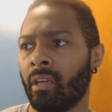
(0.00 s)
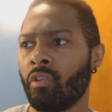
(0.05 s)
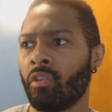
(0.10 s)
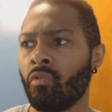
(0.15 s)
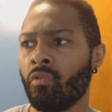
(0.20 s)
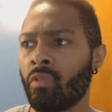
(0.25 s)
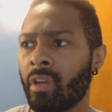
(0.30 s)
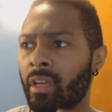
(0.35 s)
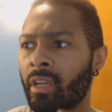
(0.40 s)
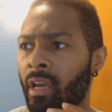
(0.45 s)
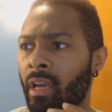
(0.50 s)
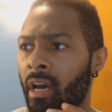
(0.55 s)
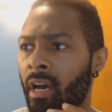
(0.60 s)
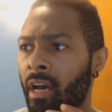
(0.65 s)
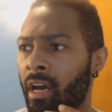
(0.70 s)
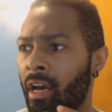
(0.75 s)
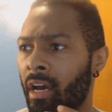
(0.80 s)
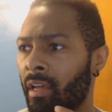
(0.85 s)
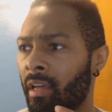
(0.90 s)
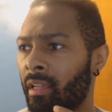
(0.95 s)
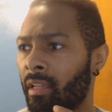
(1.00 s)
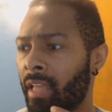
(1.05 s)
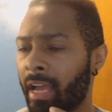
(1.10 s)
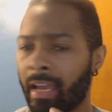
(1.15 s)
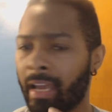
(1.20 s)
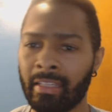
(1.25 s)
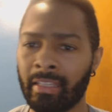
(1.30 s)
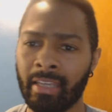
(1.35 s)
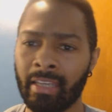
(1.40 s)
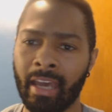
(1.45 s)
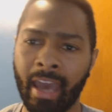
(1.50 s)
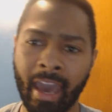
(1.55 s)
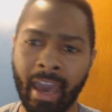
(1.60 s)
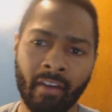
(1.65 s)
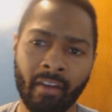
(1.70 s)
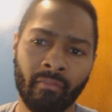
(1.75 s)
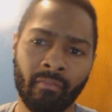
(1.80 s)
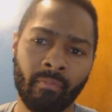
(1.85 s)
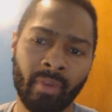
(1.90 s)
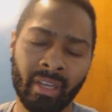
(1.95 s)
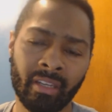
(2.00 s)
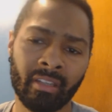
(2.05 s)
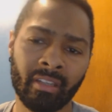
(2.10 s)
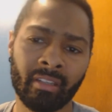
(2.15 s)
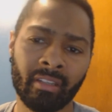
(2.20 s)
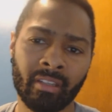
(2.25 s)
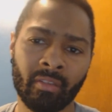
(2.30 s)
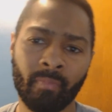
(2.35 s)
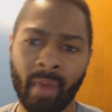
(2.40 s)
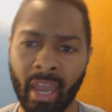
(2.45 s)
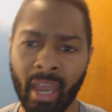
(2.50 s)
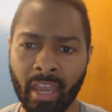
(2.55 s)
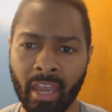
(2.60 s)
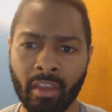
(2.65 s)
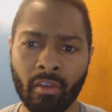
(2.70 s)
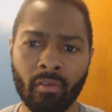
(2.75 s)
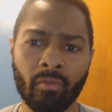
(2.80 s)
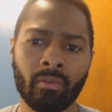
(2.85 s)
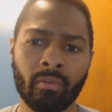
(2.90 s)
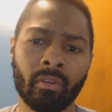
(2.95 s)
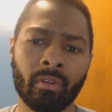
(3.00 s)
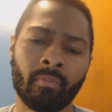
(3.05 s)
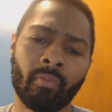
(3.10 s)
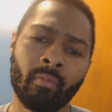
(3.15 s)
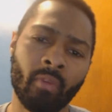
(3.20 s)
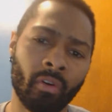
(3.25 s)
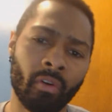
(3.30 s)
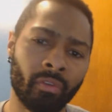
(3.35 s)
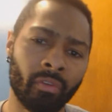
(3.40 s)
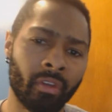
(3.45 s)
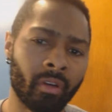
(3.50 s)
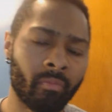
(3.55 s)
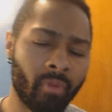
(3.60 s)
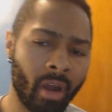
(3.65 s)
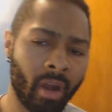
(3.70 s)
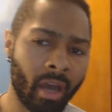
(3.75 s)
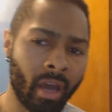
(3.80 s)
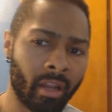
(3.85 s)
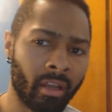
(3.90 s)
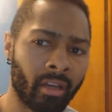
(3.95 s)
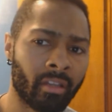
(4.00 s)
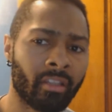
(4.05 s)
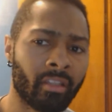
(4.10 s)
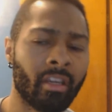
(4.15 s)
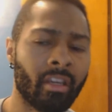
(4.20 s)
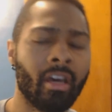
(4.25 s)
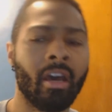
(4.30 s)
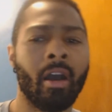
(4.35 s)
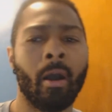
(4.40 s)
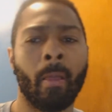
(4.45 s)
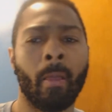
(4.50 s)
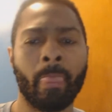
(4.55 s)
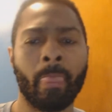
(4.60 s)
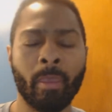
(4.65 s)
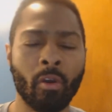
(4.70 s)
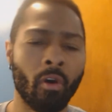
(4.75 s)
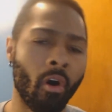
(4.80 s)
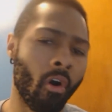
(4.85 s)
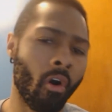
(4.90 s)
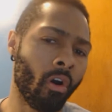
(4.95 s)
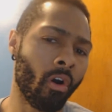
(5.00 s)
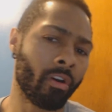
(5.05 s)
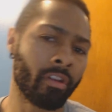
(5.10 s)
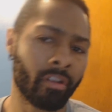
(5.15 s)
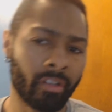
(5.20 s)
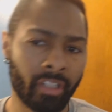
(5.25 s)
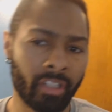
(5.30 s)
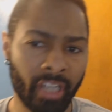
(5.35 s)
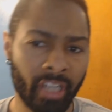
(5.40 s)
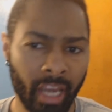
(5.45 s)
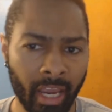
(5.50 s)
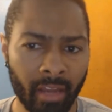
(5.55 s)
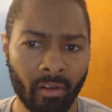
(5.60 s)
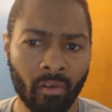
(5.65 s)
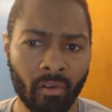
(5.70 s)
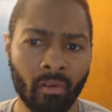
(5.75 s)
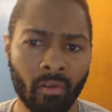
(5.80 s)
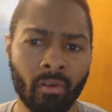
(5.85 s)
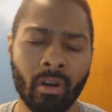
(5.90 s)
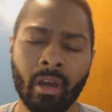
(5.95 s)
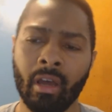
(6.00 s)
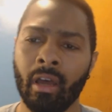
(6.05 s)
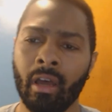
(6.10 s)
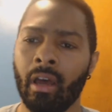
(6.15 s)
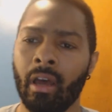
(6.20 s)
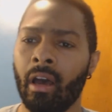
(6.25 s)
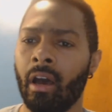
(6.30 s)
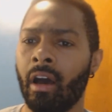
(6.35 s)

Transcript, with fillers: You can, like I said, have businesses pay you to promote their products, you know, on your channel.